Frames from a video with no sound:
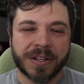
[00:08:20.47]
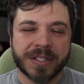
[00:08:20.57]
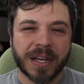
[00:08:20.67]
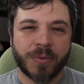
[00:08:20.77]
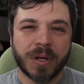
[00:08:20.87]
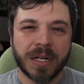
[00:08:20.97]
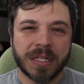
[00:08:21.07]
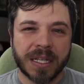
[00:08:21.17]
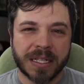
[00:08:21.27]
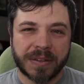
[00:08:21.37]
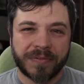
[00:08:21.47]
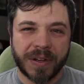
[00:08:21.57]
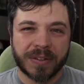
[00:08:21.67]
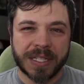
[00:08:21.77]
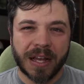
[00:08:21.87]
wood. It
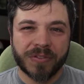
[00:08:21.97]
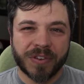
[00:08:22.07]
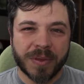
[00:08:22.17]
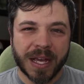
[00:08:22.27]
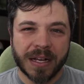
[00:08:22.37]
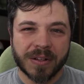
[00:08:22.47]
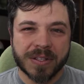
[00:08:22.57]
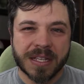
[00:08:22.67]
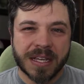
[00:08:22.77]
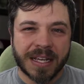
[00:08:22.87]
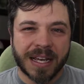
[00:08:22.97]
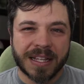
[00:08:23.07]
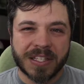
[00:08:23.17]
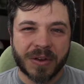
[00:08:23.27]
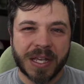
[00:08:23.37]
fell down from the house.
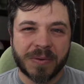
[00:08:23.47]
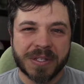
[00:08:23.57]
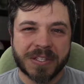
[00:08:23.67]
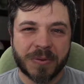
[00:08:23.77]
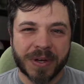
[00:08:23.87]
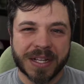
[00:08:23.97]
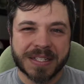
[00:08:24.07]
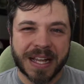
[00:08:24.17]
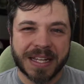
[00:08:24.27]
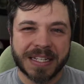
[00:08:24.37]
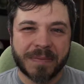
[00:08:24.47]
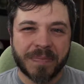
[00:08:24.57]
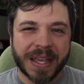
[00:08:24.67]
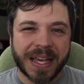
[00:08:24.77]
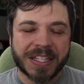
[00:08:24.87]
And so he was super excited.
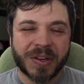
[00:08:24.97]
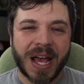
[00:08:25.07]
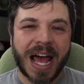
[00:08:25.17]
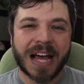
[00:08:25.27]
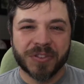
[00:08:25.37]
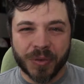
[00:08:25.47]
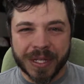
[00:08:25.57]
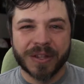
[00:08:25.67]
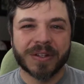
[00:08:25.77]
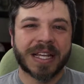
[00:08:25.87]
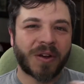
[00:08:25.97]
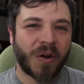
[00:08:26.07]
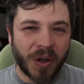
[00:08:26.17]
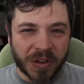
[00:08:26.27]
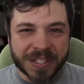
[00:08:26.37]
And so after we'd looked at
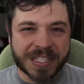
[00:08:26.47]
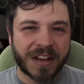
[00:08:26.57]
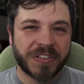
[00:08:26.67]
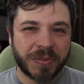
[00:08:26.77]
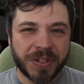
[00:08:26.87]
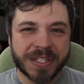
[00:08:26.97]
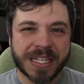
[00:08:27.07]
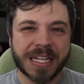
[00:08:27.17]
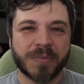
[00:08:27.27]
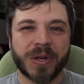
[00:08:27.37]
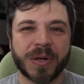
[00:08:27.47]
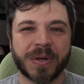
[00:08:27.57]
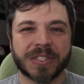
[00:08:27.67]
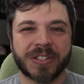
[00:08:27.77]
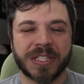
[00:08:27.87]
all of the stuff in the museum, we
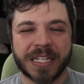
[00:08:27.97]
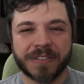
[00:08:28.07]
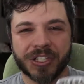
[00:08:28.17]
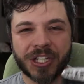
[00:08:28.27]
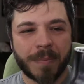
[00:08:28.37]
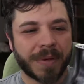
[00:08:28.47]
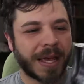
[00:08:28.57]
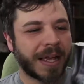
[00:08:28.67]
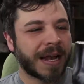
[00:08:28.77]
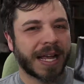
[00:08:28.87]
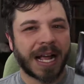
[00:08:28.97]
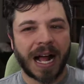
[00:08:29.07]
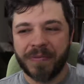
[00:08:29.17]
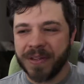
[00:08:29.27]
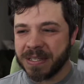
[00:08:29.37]
went to the gift shop, and I
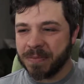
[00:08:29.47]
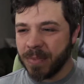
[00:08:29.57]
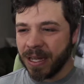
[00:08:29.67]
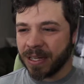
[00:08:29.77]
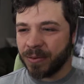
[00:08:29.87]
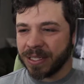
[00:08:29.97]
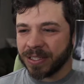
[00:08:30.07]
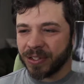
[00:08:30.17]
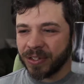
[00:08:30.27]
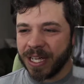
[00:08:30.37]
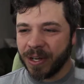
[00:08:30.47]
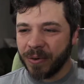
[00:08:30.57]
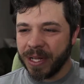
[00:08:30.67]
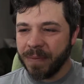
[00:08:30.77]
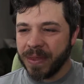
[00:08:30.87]
got this mug with a tornado in it.